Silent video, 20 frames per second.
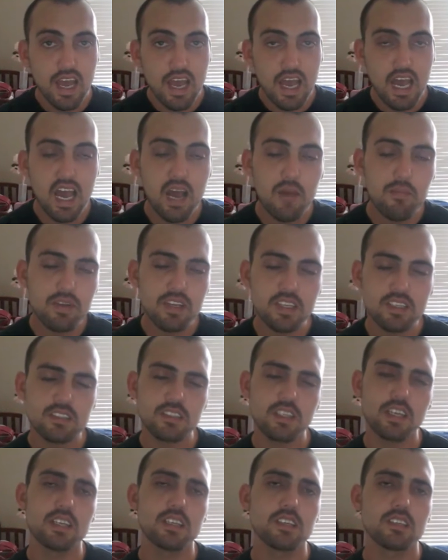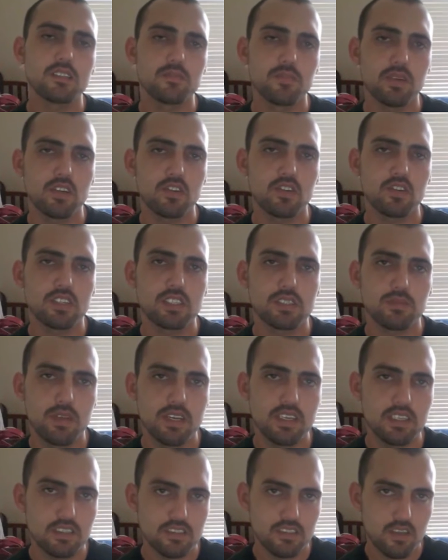Happenings data is better
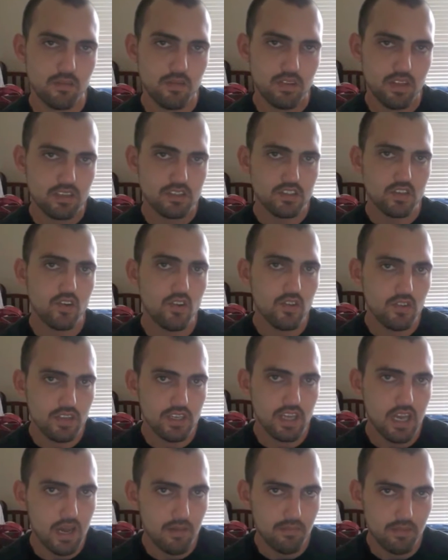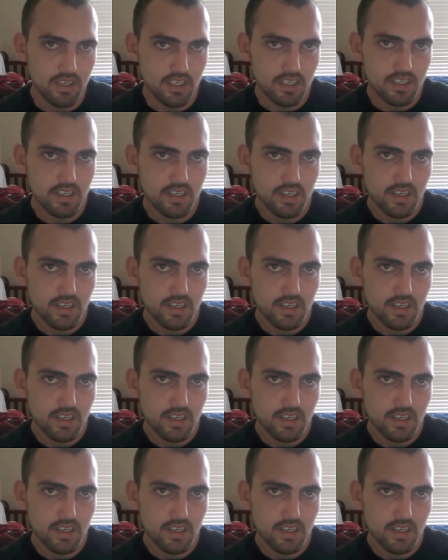explained as something that's currently happening.